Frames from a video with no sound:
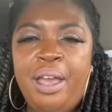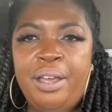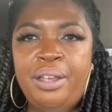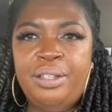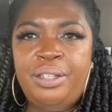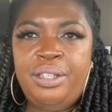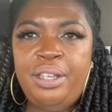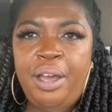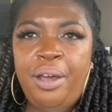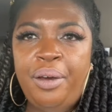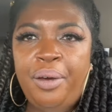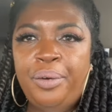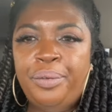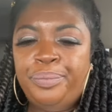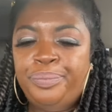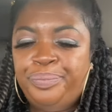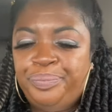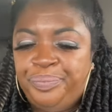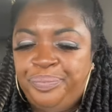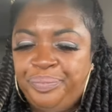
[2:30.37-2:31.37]
So,
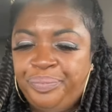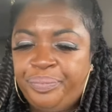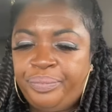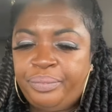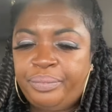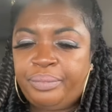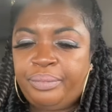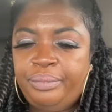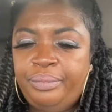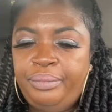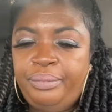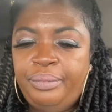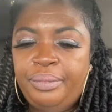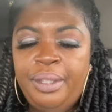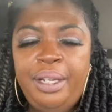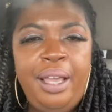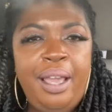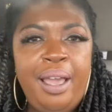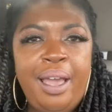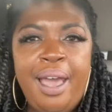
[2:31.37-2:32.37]

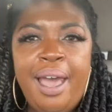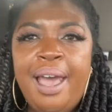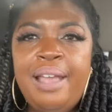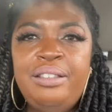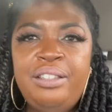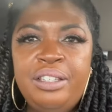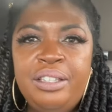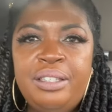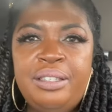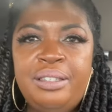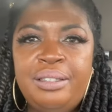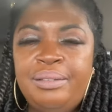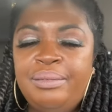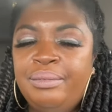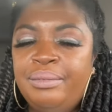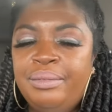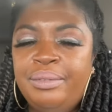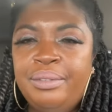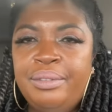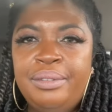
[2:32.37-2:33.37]
yeah, I just
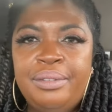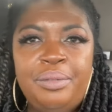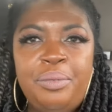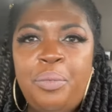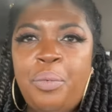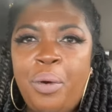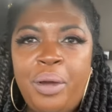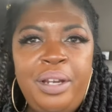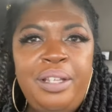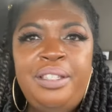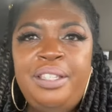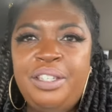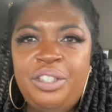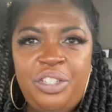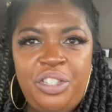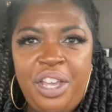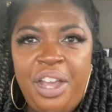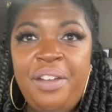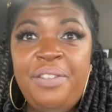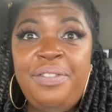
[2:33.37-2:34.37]
wanted to
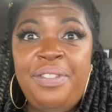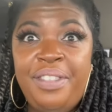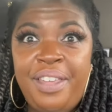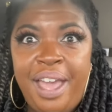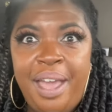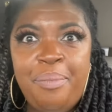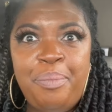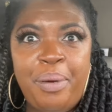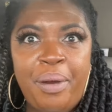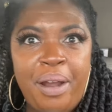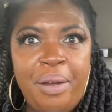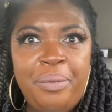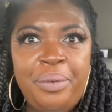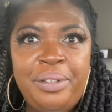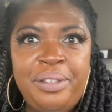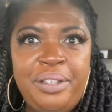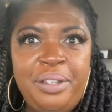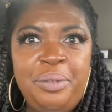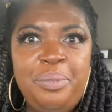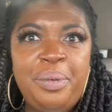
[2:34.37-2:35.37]
share that part
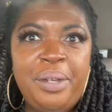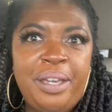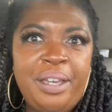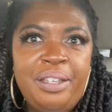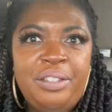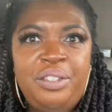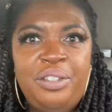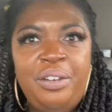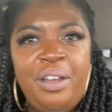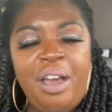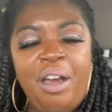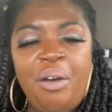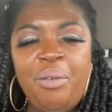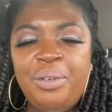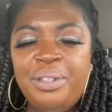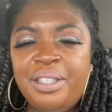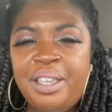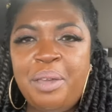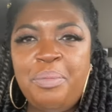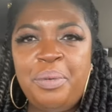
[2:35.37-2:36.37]
with you because, you know, I
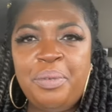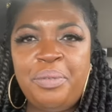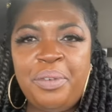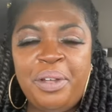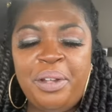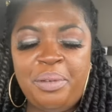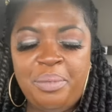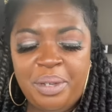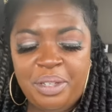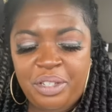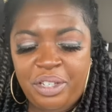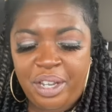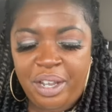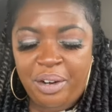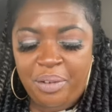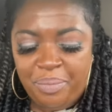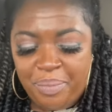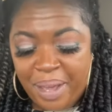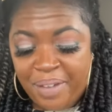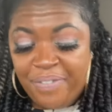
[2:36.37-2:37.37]
always keep it real on my
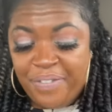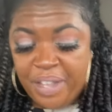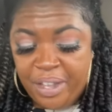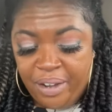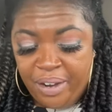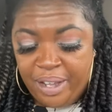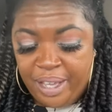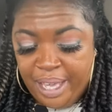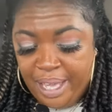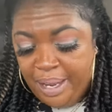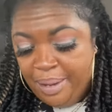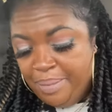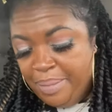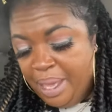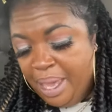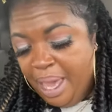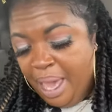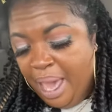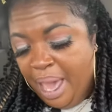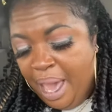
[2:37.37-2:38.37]
channel. My feet are killing
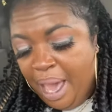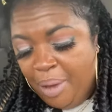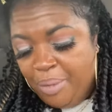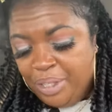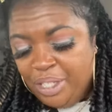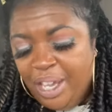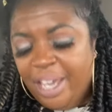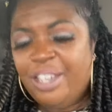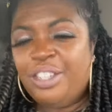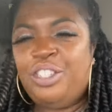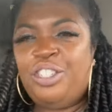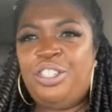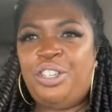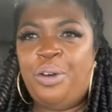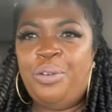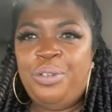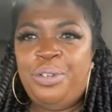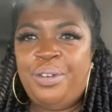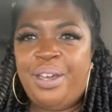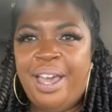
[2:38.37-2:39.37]
me. I wish I could
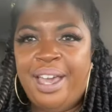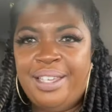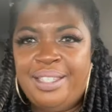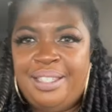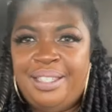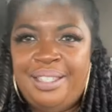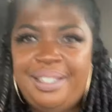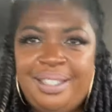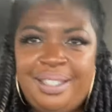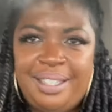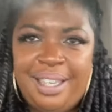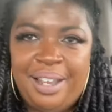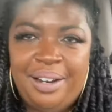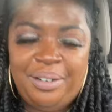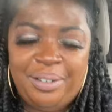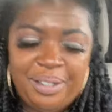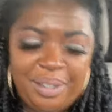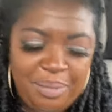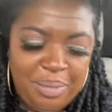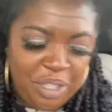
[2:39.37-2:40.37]
show you guys these
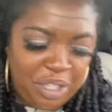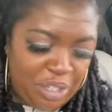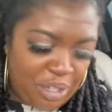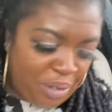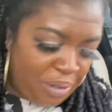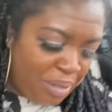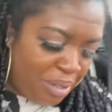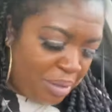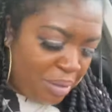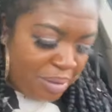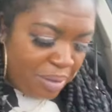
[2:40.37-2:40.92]
sandals. Let me show you.